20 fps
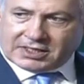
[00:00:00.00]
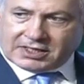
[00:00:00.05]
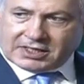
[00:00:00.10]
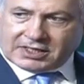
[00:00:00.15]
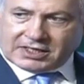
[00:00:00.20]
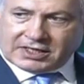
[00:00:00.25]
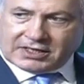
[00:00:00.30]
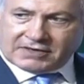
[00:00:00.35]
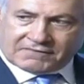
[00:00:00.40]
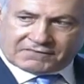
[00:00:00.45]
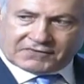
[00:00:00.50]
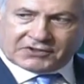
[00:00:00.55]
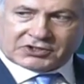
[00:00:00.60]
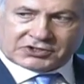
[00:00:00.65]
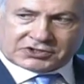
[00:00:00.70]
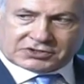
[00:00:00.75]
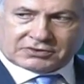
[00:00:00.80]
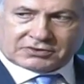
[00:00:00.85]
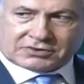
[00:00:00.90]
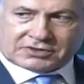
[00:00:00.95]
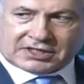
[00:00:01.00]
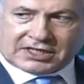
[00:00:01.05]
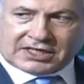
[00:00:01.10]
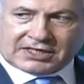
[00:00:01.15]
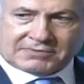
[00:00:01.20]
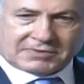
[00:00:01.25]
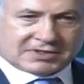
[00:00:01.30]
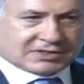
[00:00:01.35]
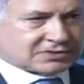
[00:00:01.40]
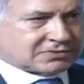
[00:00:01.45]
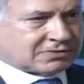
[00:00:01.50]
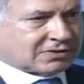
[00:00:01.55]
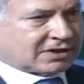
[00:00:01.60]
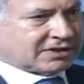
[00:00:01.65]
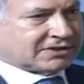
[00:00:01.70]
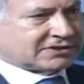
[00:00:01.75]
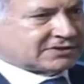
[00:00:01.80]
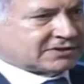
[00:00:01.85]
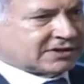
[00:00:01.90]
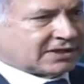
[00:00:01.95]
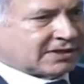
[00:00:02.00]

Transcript: in a very short time, Israel has